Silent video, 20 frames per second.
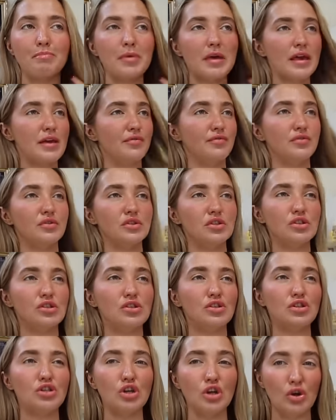beef
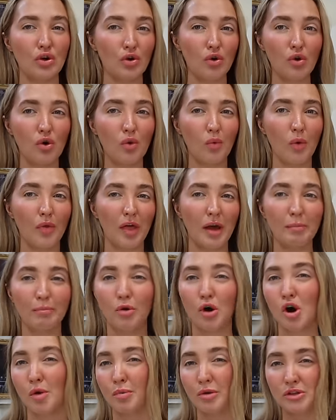stew with like
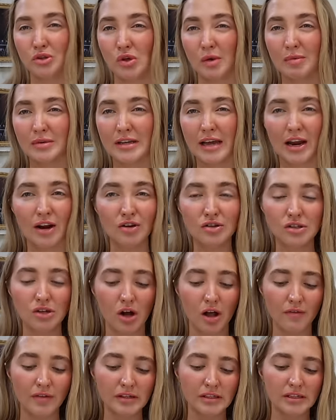purple sweet potatoes and
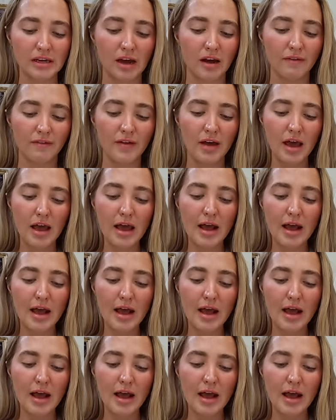all this stuff.